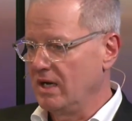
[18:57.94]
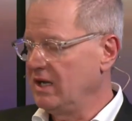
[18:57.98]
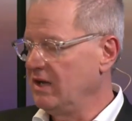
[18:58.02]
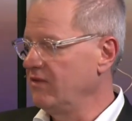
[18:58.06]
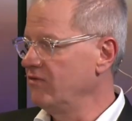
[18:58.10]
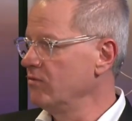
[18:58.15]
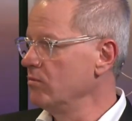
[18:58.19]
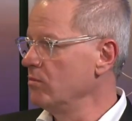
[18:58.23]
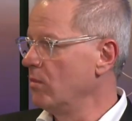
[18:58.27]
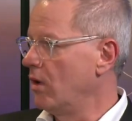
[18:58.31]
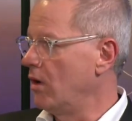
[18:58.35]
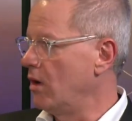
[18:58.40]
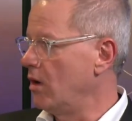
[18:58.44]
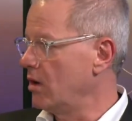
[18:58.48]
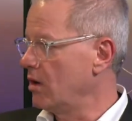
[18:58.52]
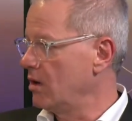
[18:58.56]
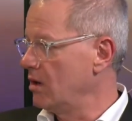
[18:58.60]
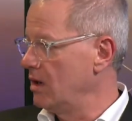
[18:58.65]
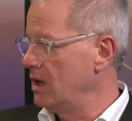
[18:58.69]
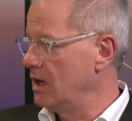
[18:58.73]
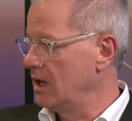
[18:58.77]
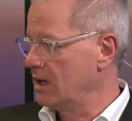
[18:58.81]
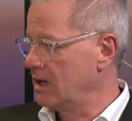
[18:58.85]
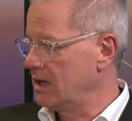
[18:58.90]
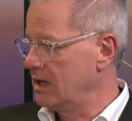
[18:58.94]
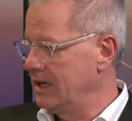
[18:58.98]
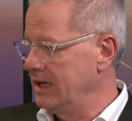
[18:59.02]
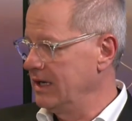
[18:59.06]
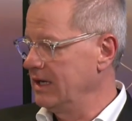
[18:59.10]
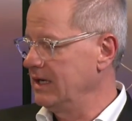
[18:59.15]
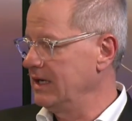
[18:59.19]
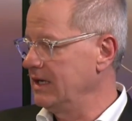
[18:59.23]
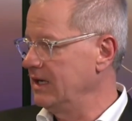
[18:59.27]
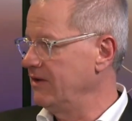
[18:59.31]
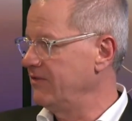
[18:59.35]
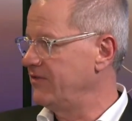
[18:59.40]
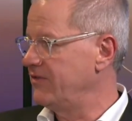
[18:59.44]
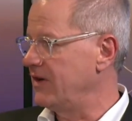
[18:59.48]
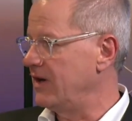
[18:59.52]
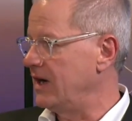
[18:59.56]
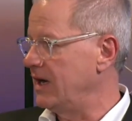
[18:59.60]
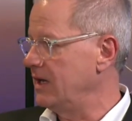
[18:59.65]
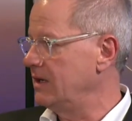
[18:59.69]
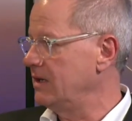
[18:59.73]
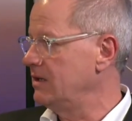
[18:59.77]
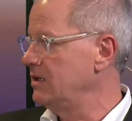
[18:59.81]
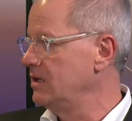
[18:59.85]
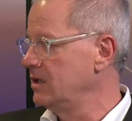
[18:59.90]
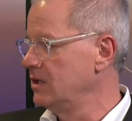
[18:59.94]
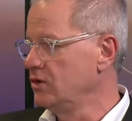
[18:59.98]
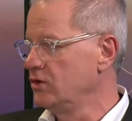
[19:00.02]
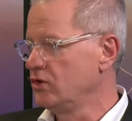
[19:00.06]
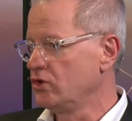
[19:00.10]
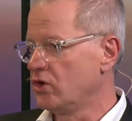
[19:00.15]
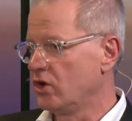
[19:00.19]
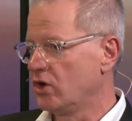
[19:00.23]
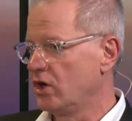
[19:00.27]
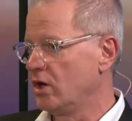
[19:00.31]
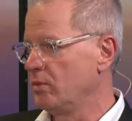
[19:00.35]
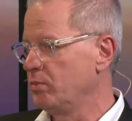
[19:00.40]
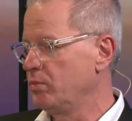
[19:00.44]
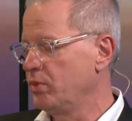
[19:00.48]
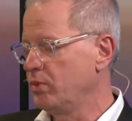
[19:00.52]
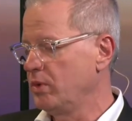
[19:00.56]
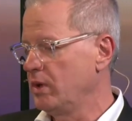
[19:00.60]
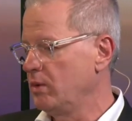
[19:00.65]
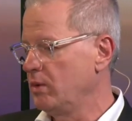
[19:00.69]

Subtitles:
even more clearly defined here in Europe.